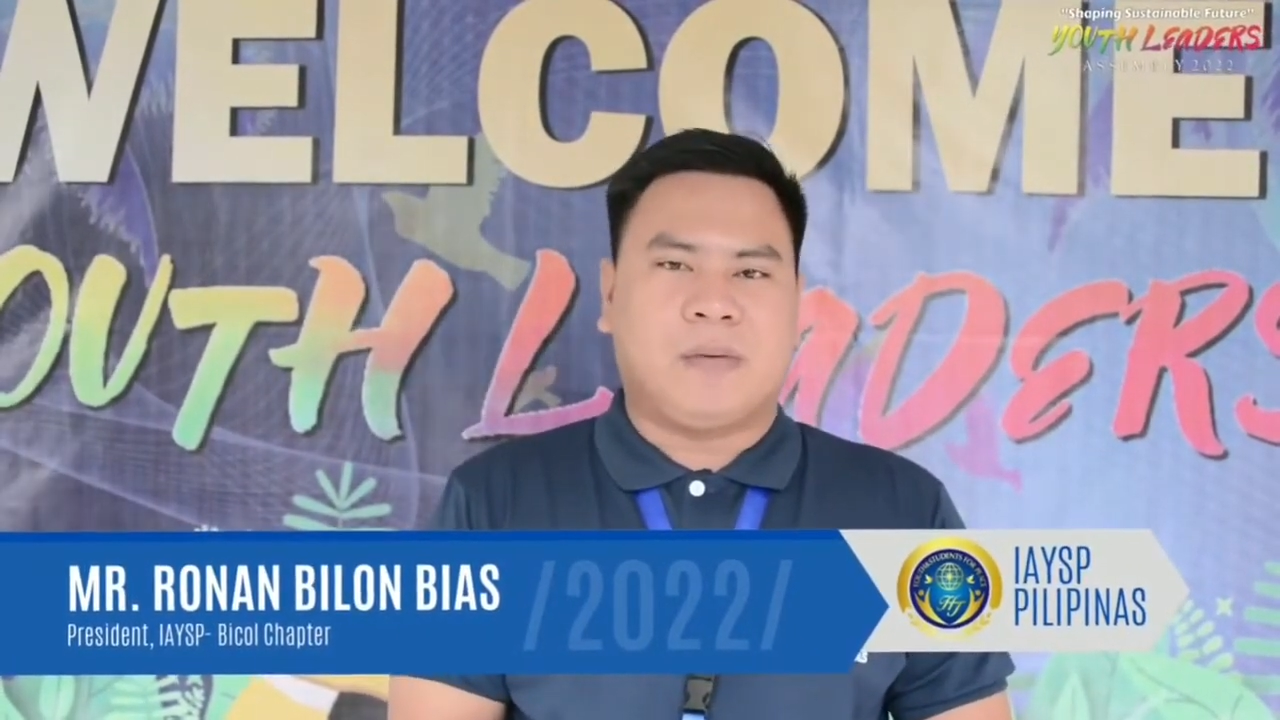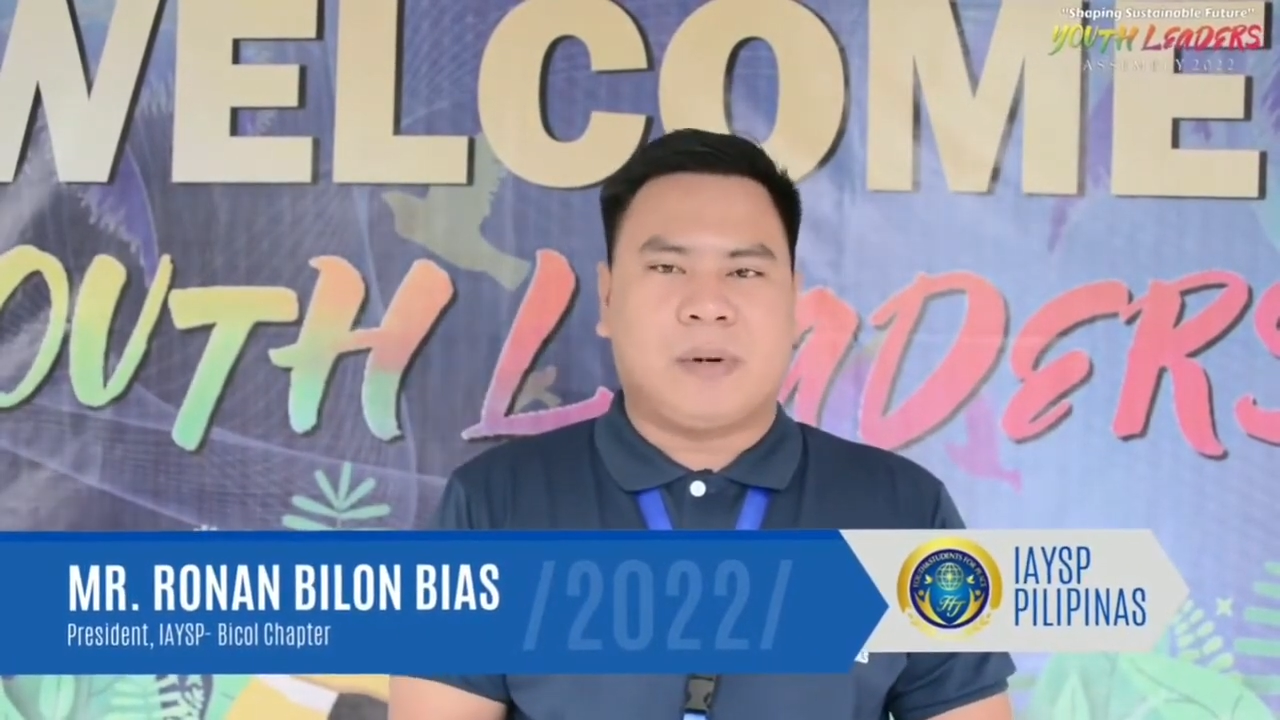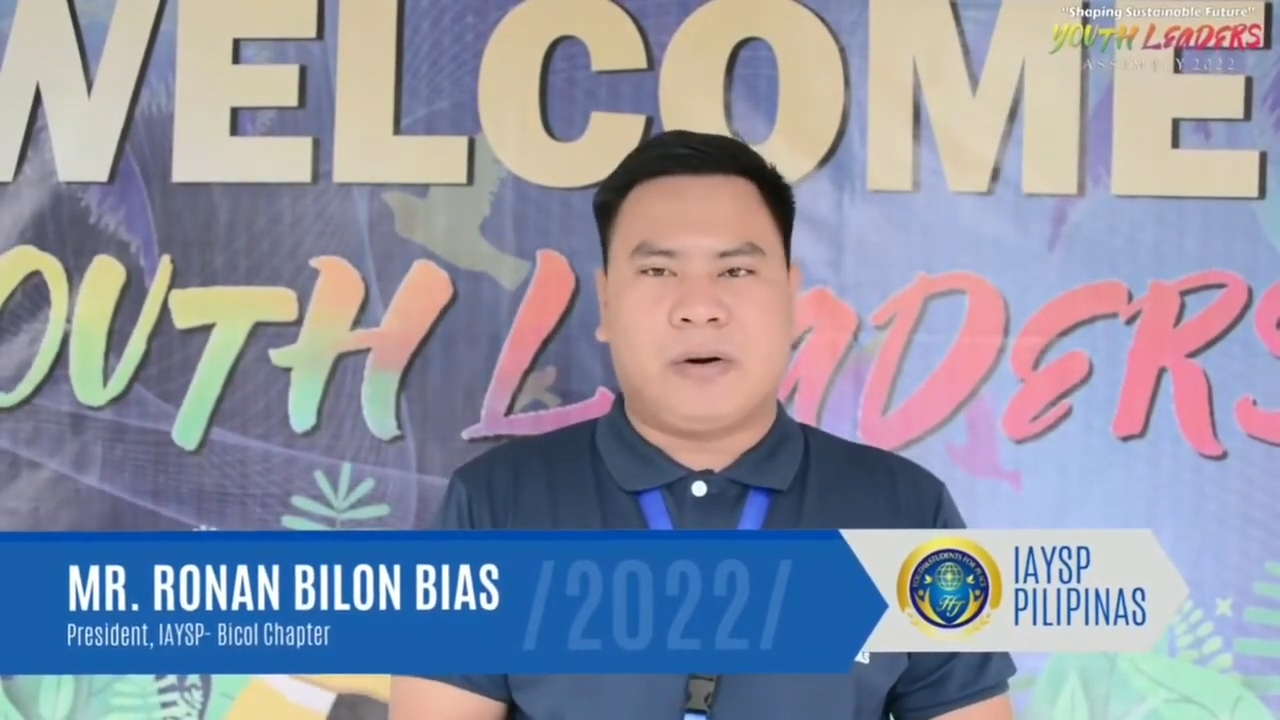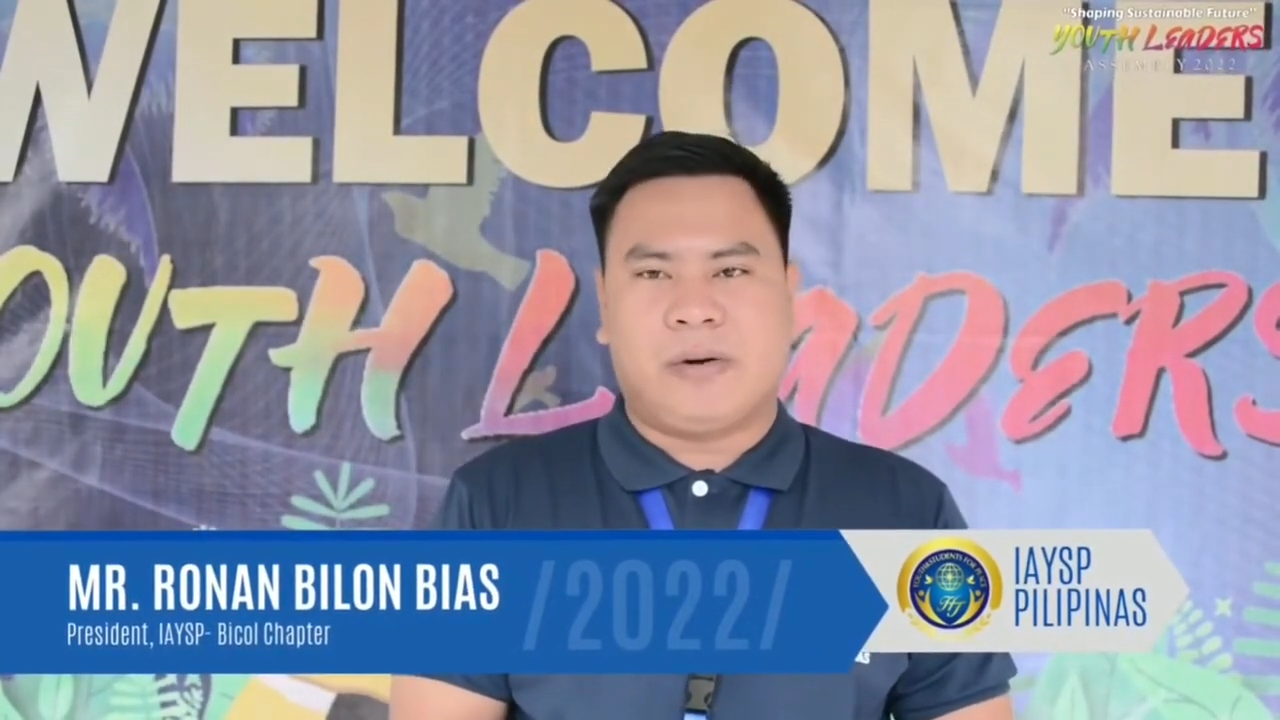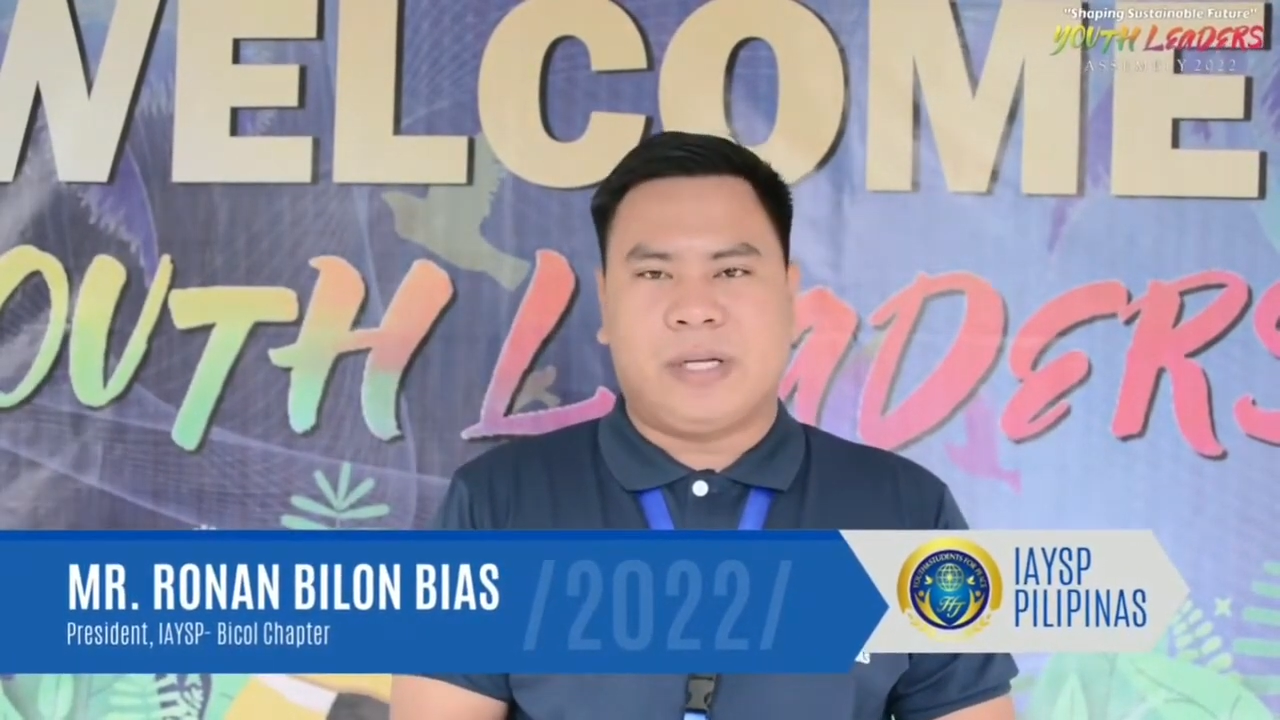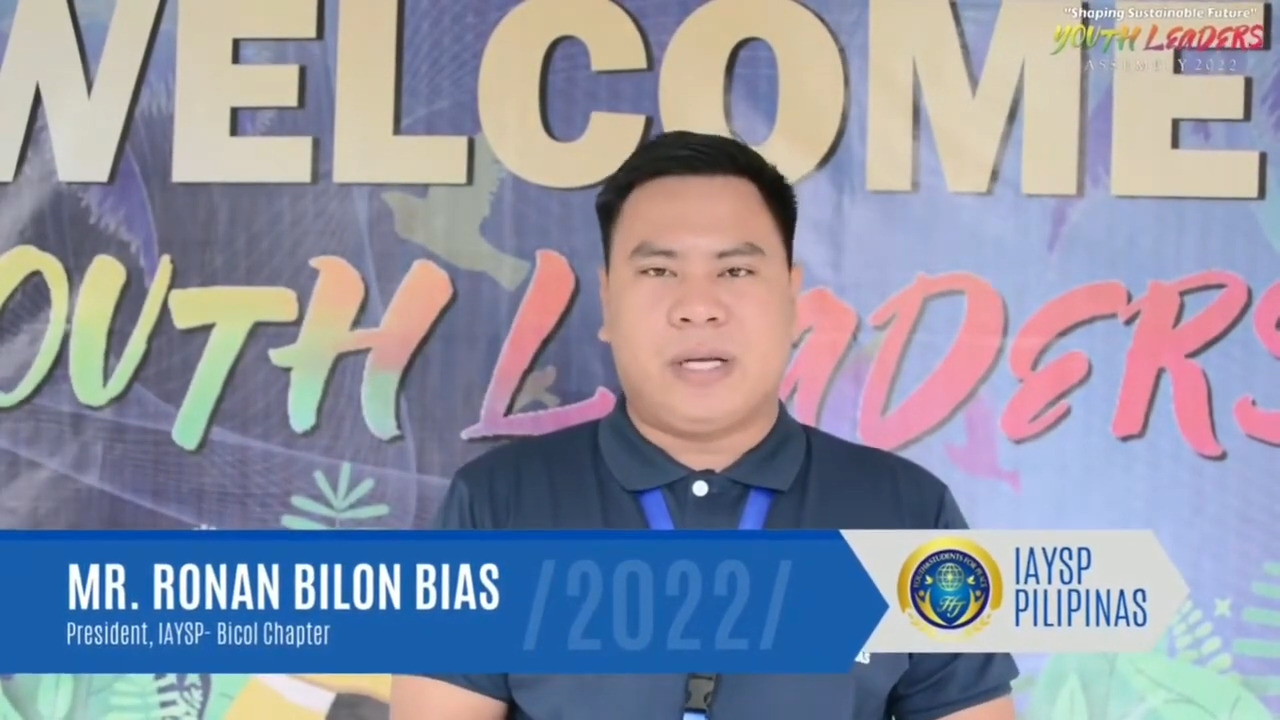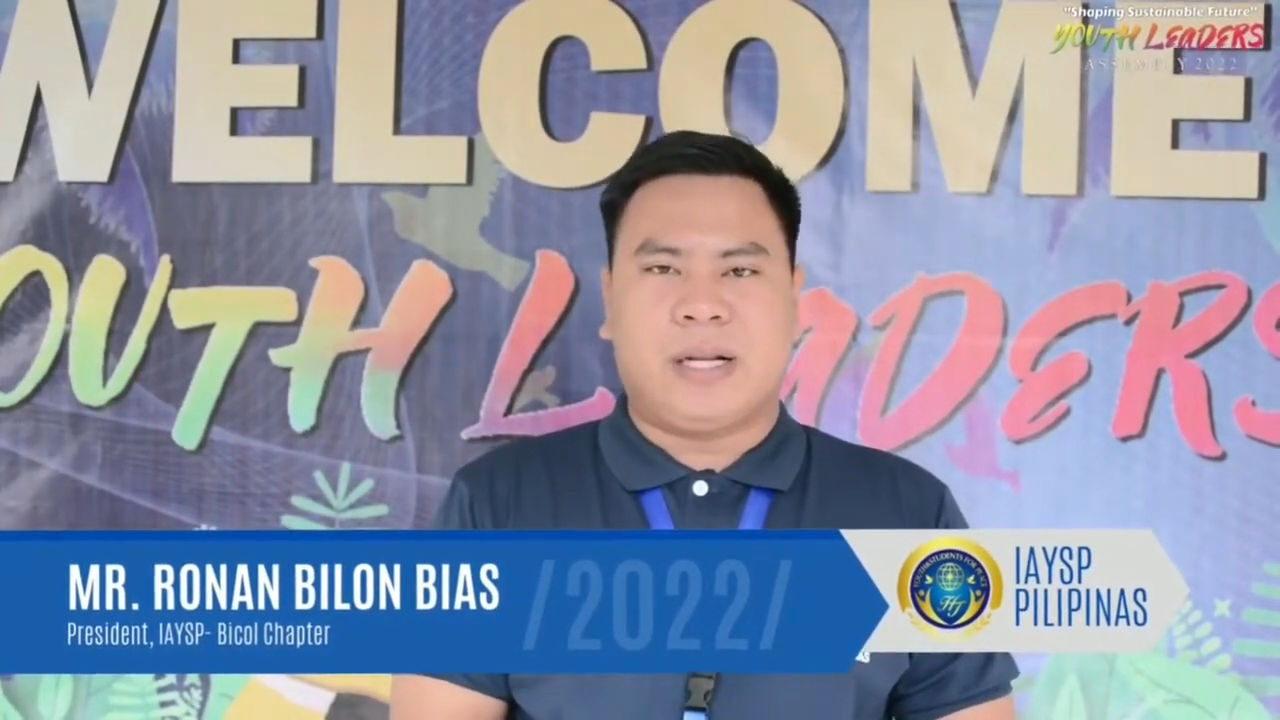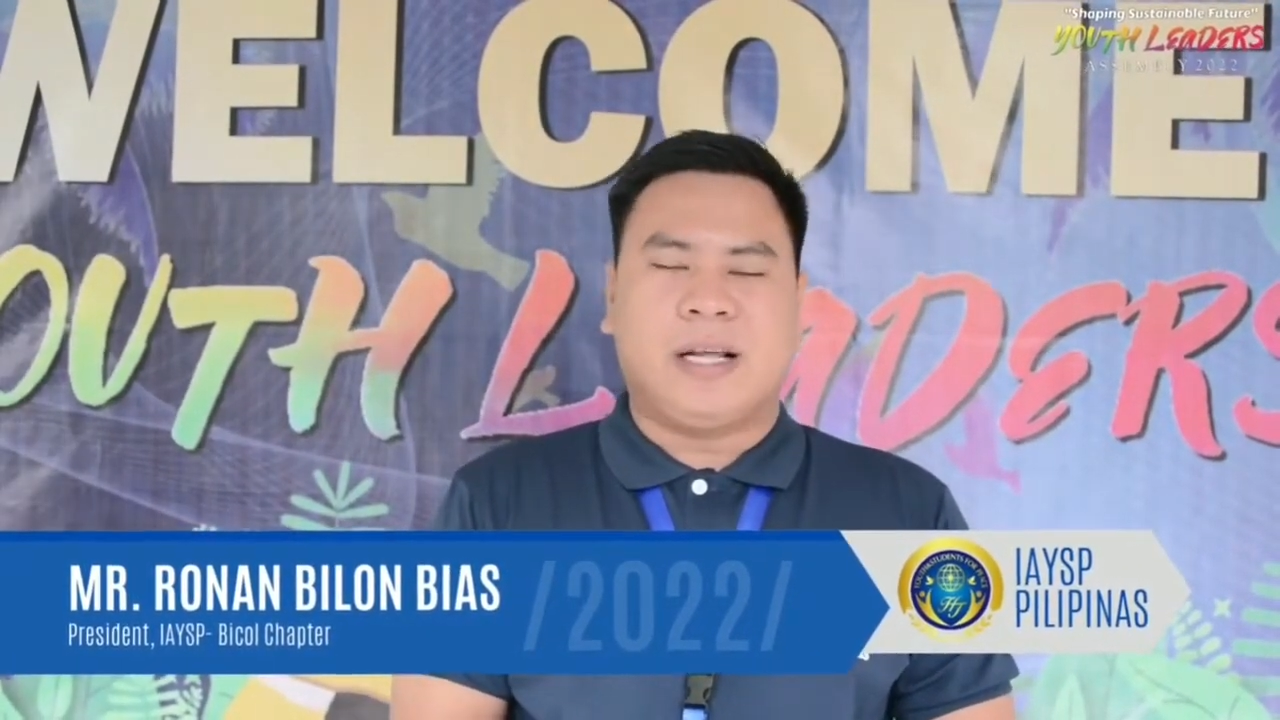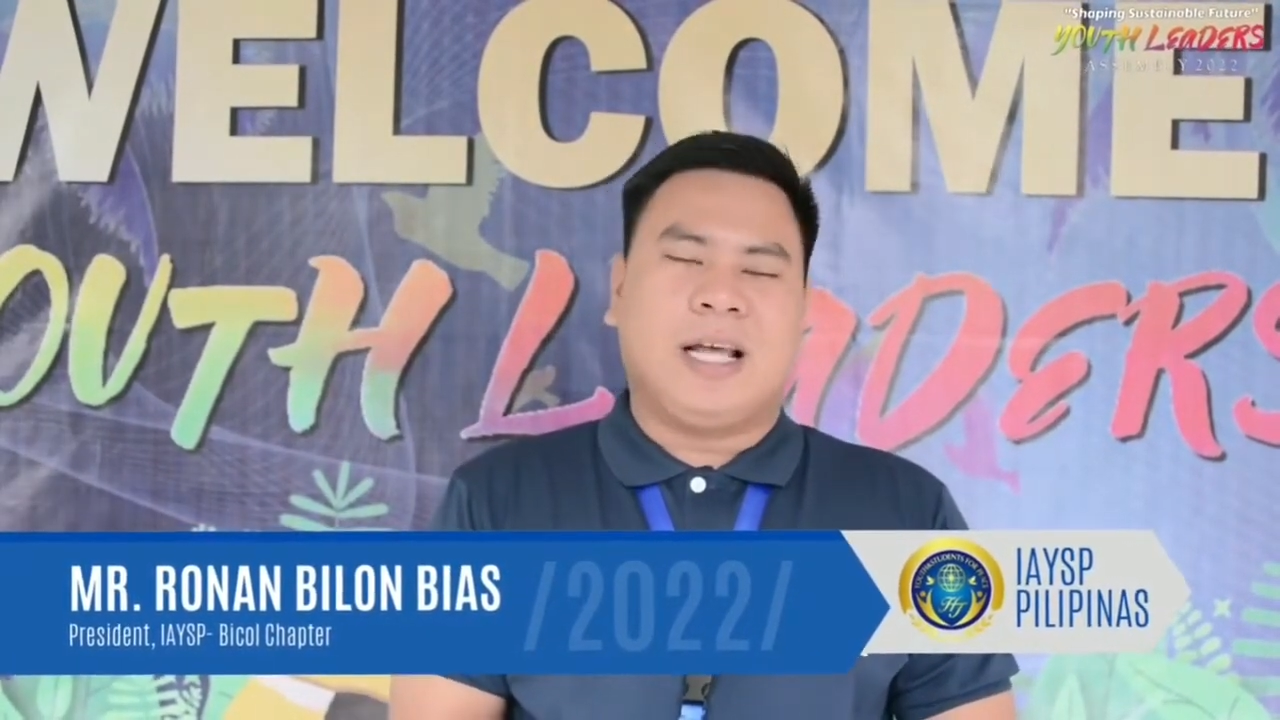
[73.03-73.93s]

of our region.